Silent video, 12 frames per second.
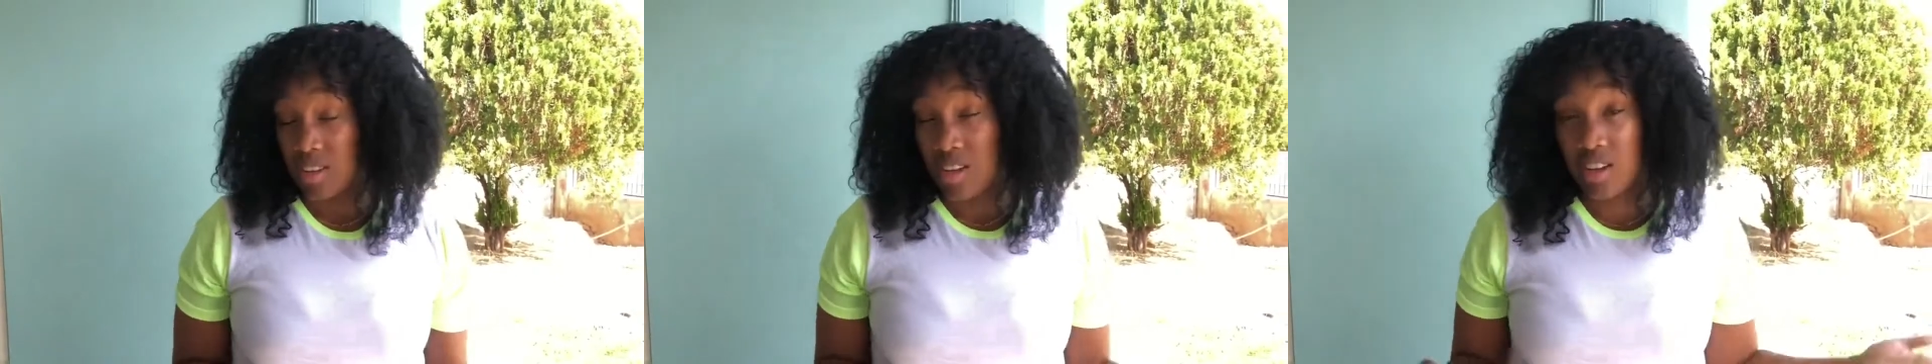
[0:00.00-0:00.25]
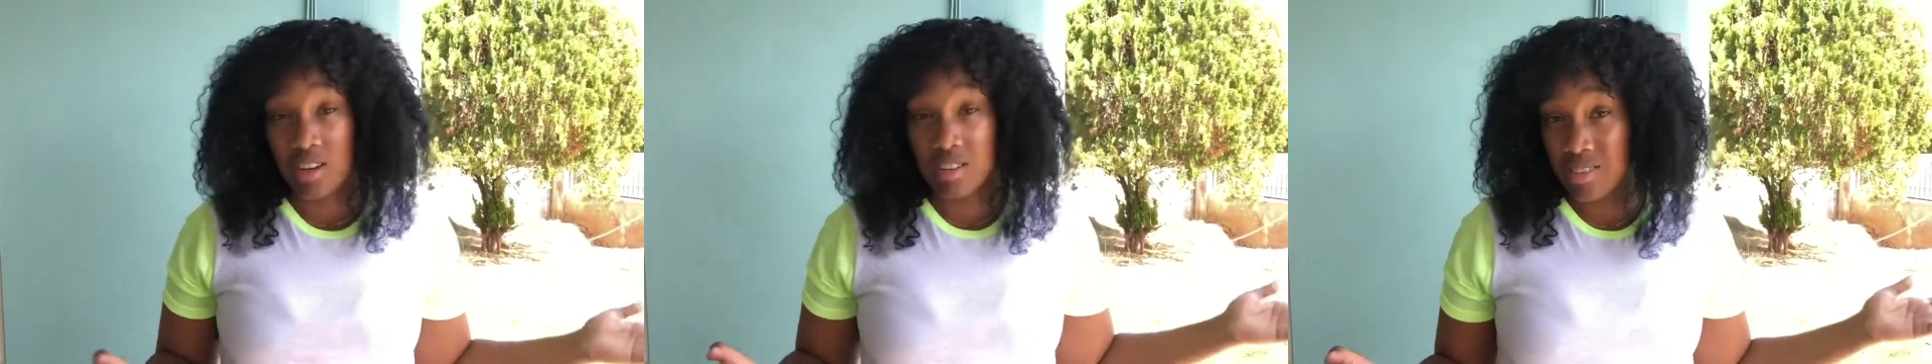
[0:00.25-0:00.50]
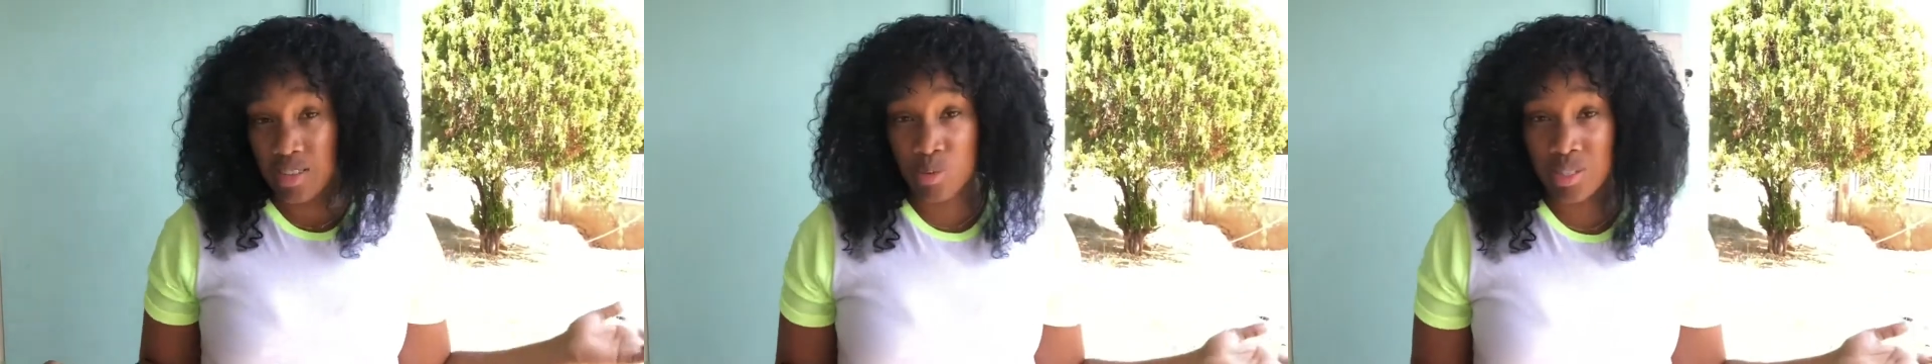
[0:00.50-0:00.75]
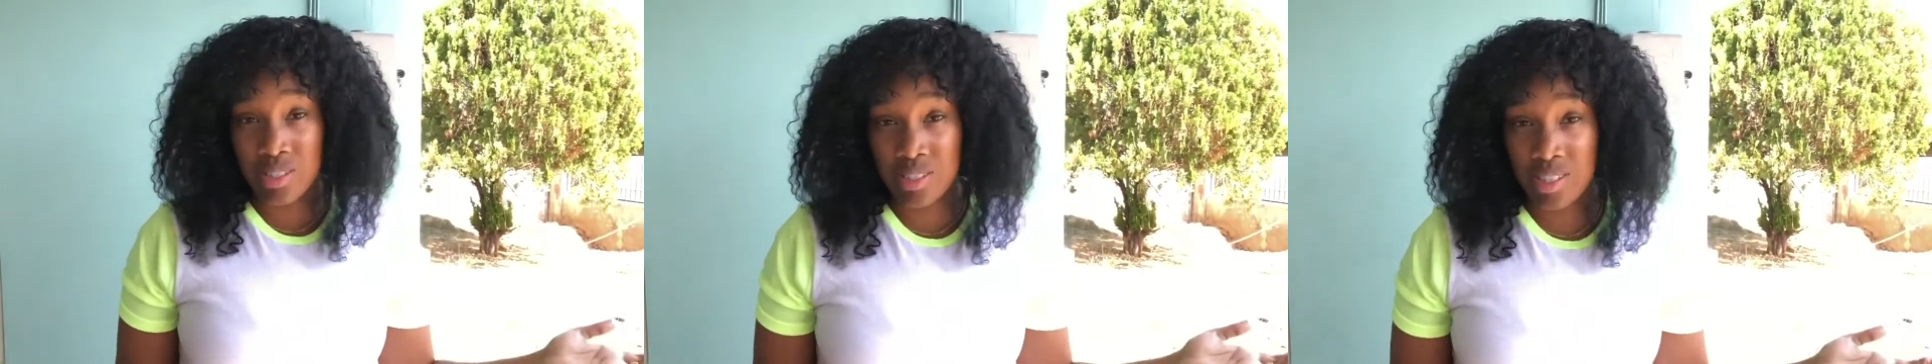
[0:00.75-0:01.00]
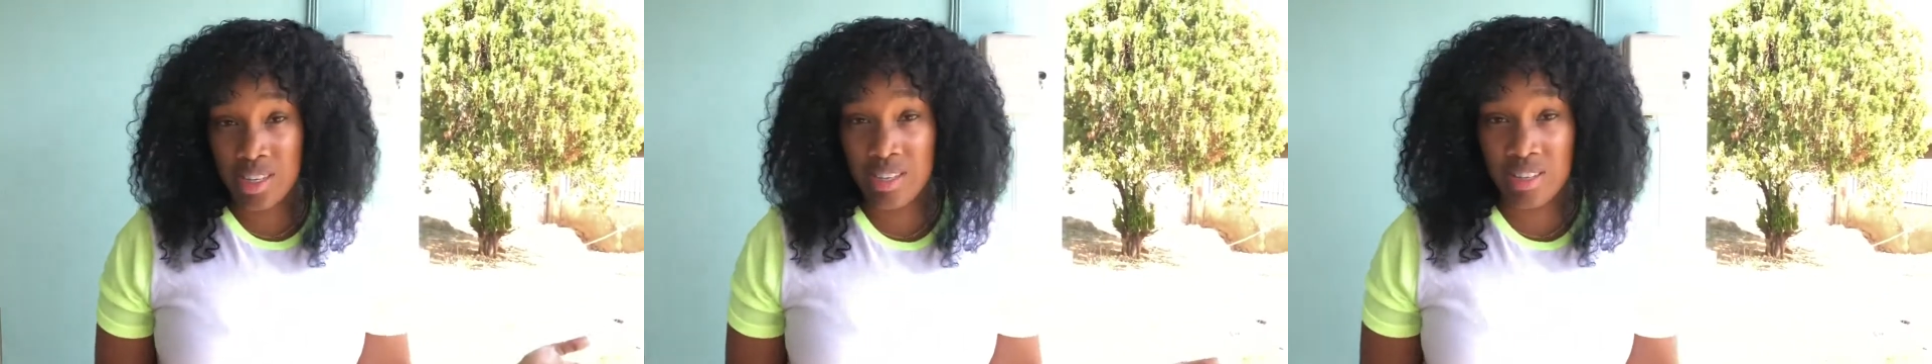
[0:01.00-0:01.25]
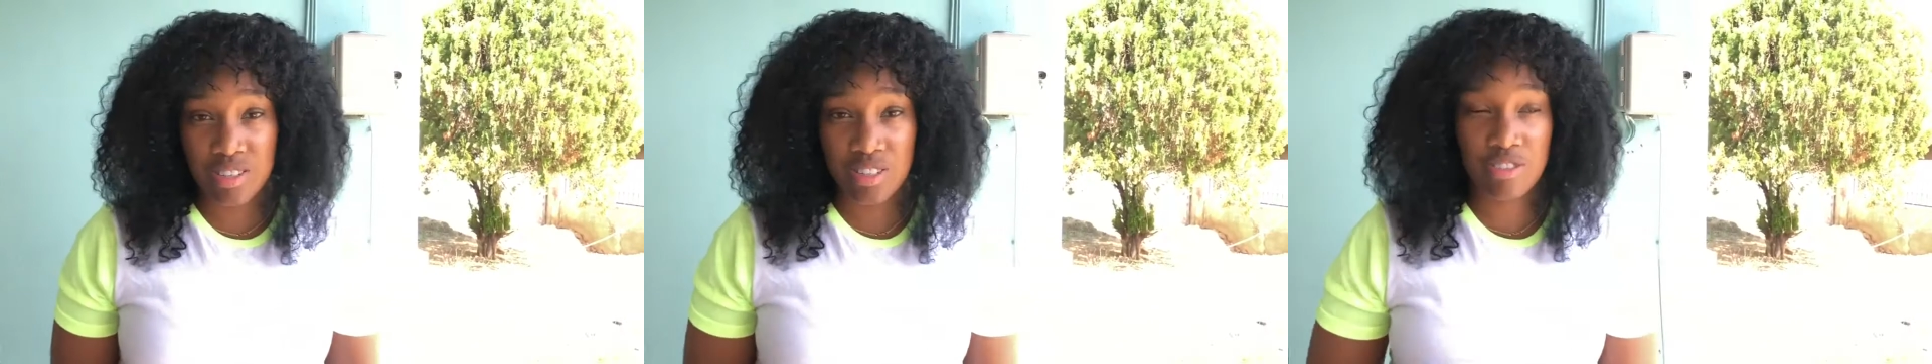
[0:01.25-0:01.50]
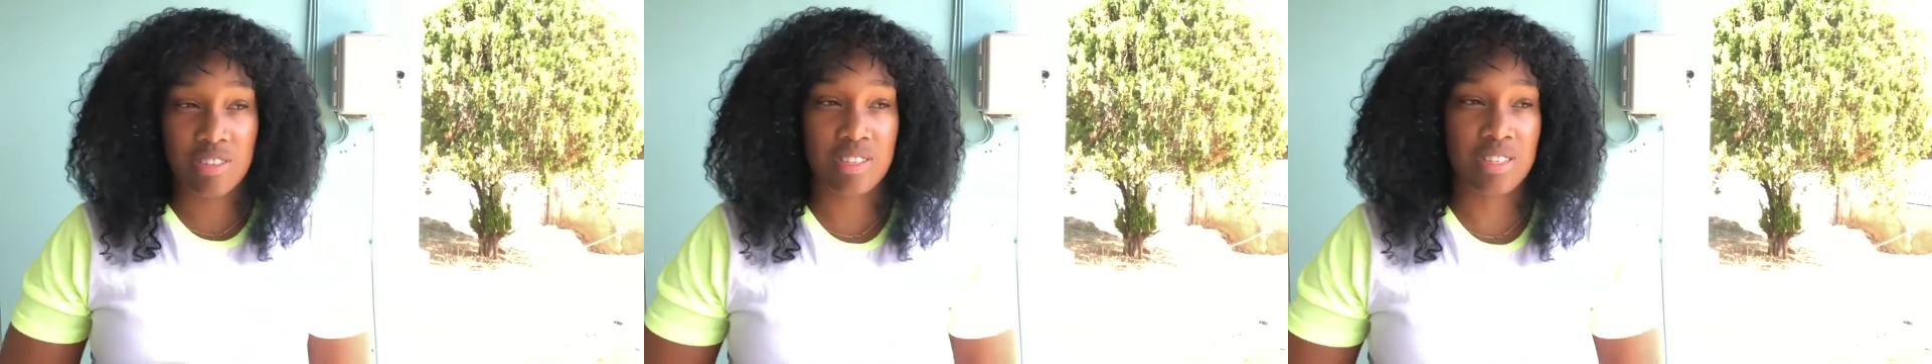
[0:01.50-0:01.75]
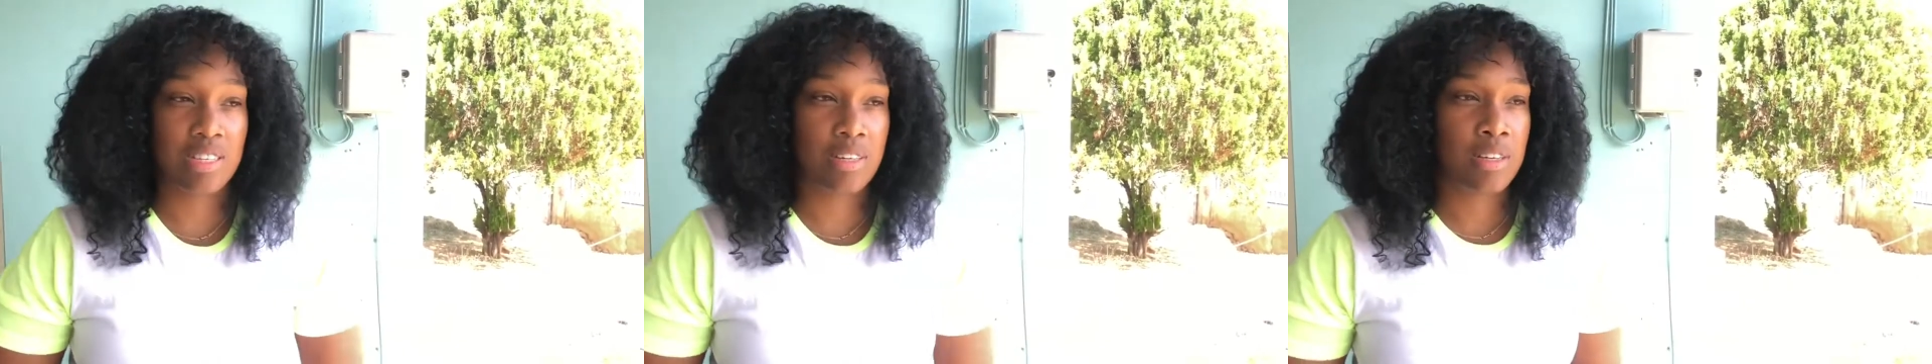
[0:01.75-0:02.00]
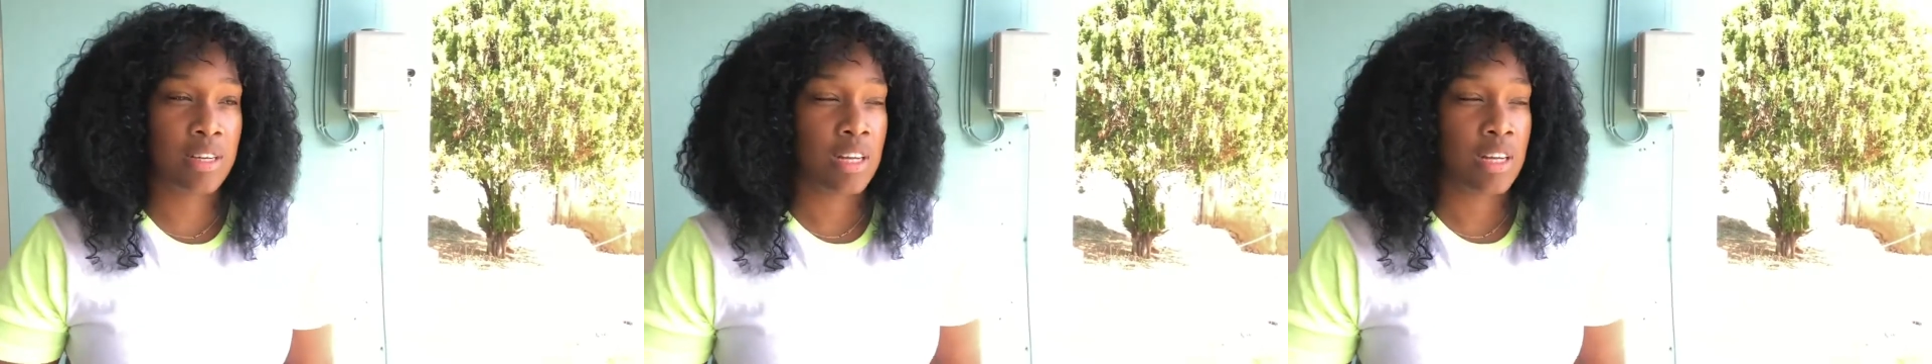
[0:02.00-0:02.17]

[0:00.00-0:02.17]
I honestly wasn't taking it seriously.